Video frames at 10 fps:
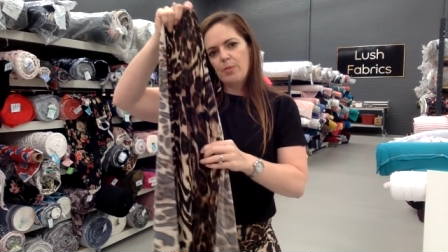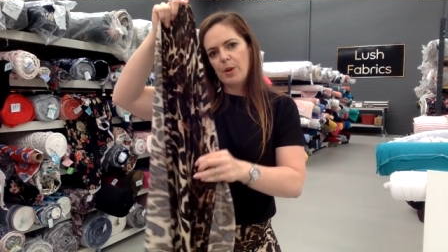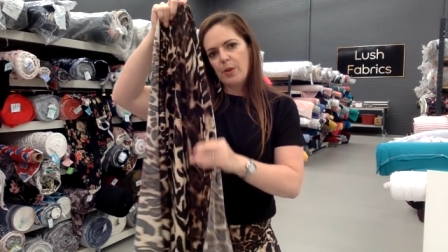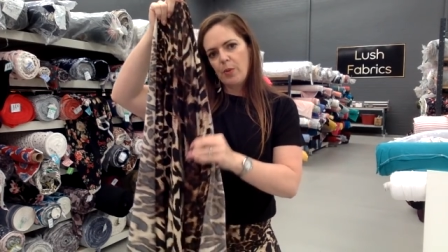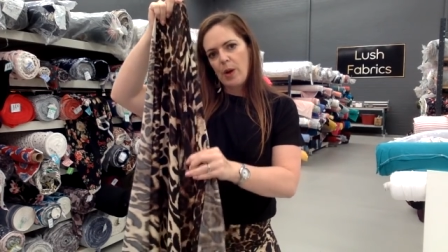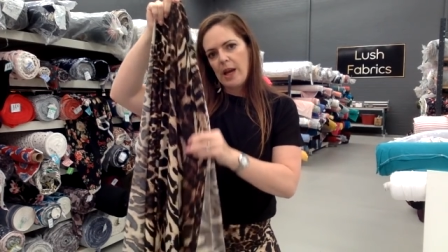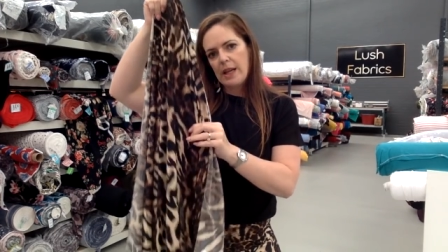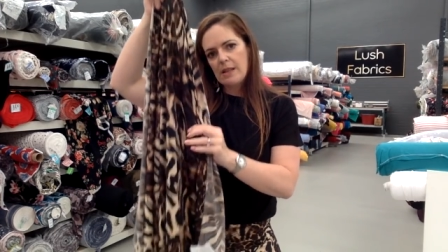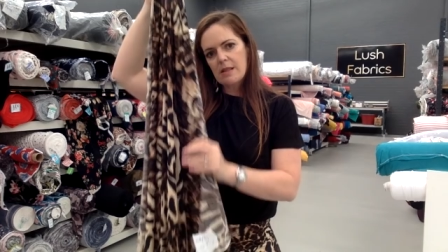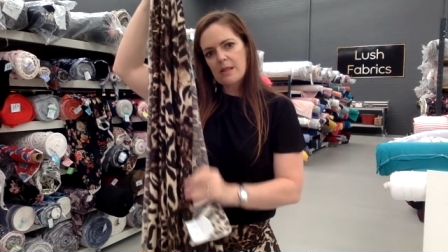both
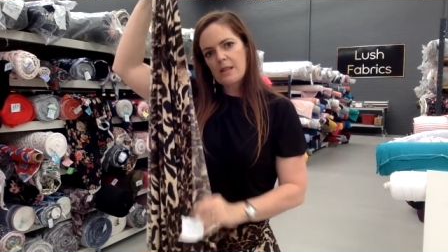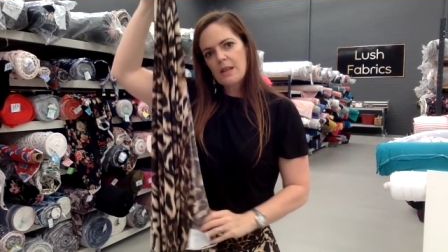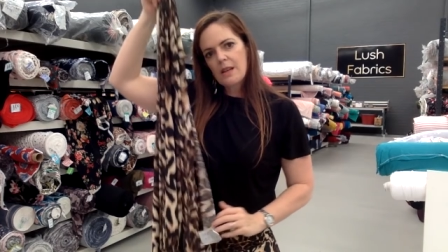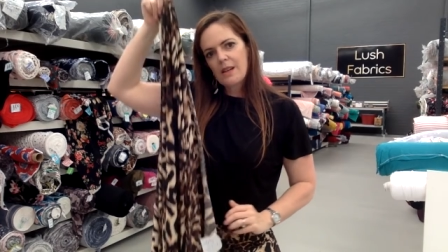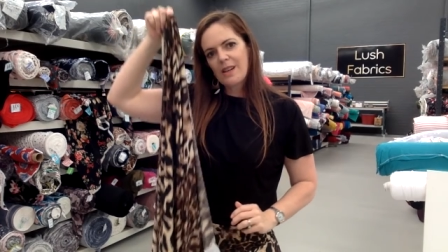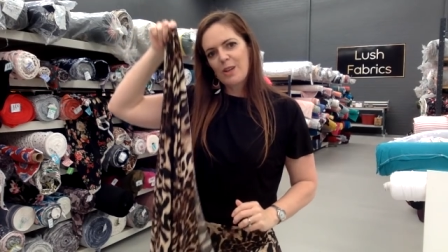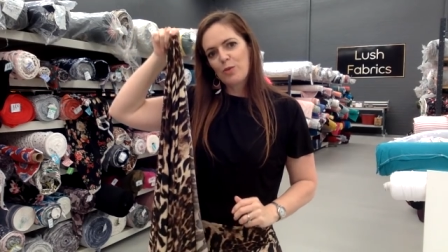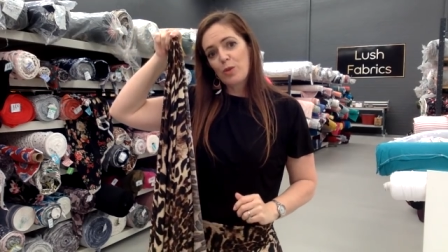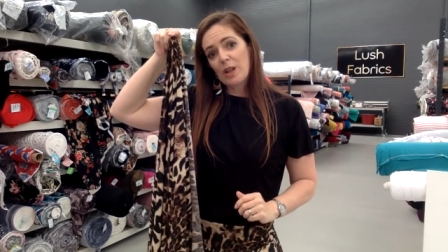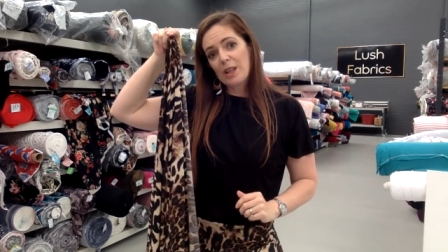ways,
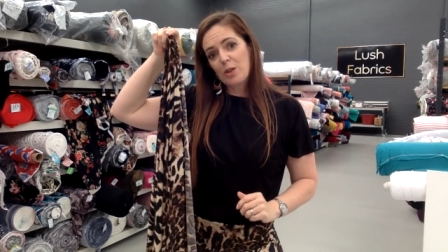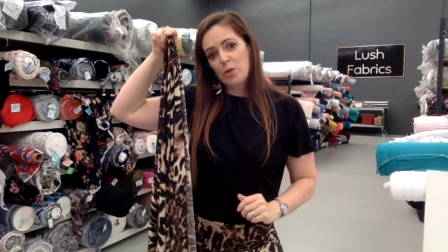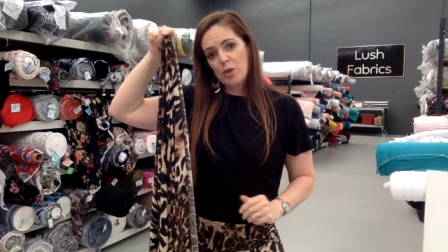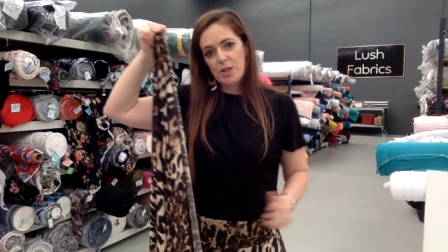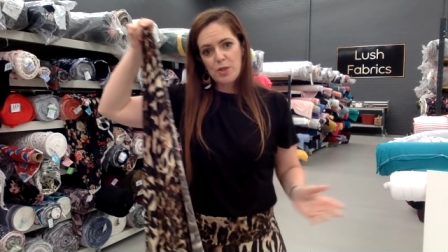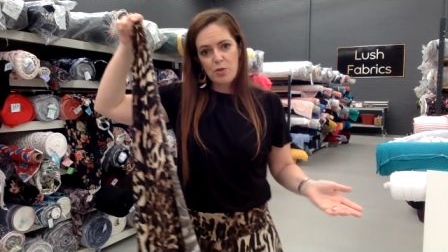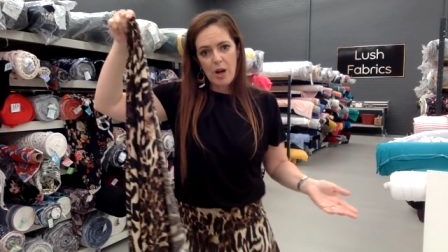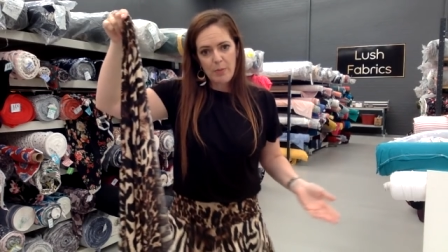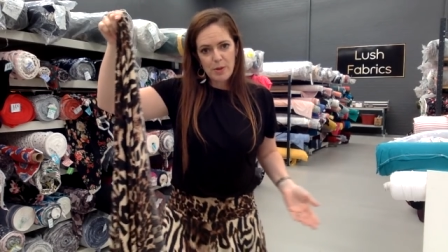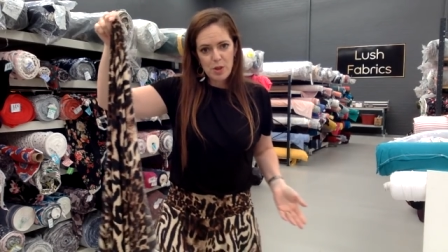and really gorgeous
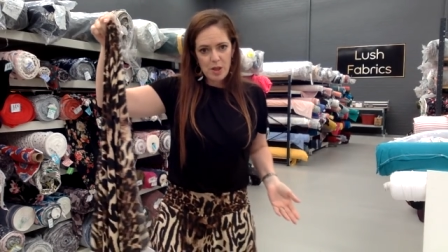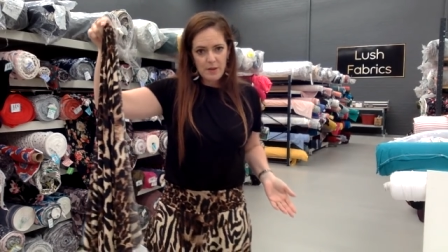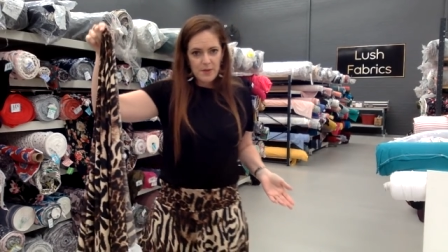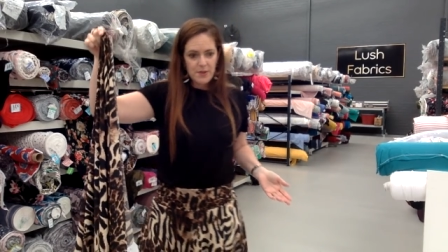drape. As you can